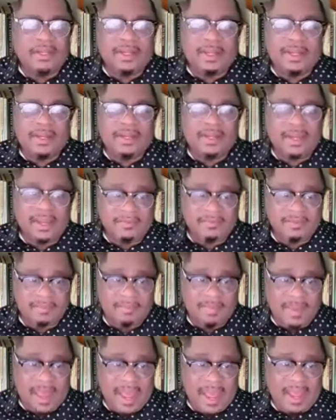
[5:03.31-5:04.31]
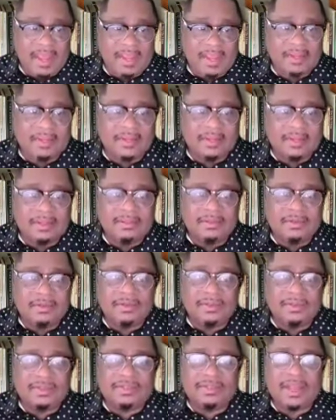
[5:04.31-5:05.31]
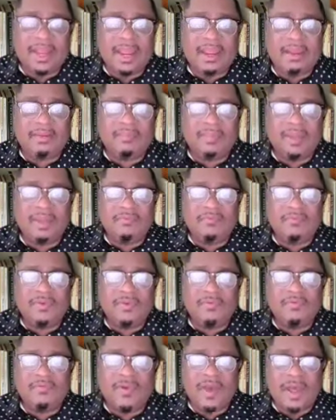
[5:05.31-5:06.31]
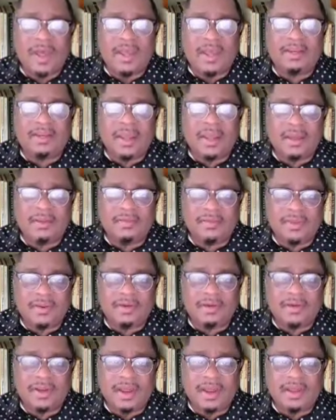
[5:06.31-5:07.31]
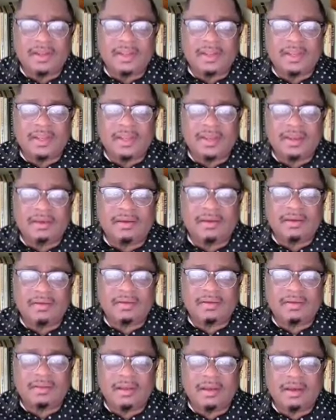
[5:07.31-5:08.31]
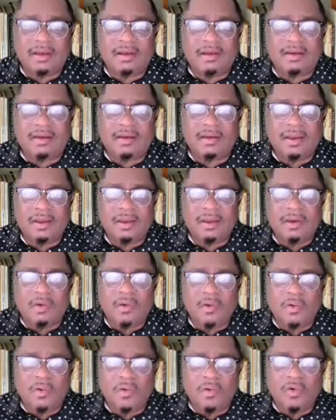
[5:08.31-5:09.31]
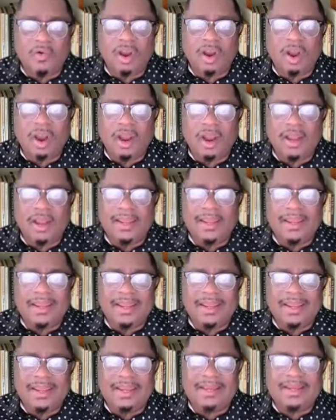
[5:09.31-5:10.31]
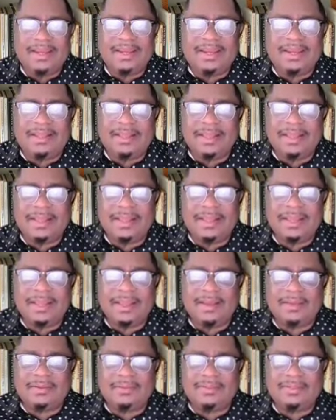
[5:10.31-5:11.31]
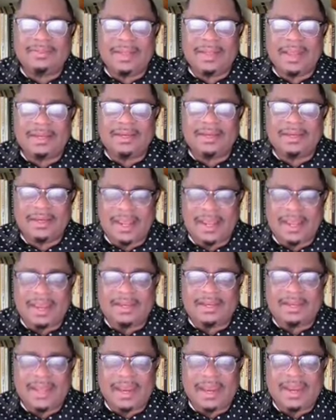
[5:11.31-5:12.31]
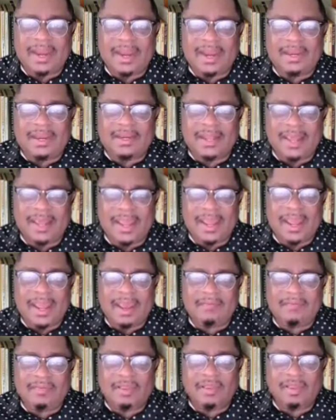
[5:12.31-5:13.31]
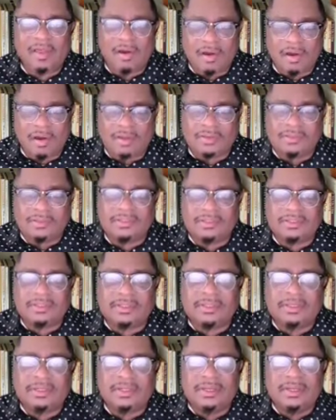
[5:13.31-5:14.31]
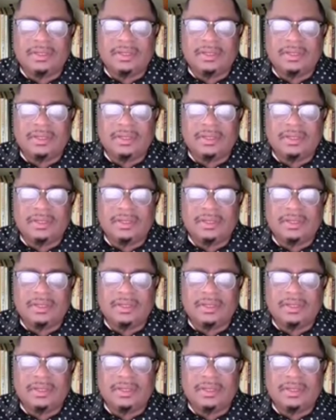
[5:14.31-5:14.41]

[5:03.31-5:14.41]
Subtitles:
Then give it back. Do the same if you find their donkey, a clog, or anything else that they have lost.